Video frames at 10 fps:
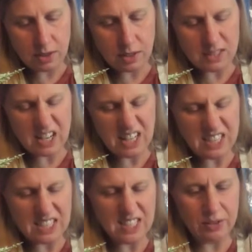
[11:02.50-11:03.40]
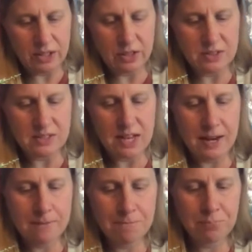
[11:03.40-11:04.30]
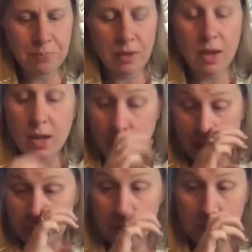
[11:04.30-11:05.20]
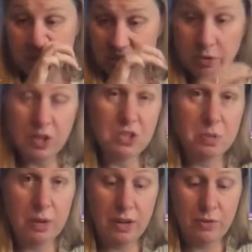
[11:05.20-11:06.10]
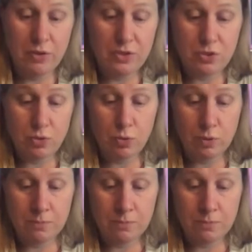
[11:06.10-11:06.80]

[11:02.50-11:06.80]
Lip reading: It's not necessarily going to stay. And really what you're doing is just waiting for this to cool.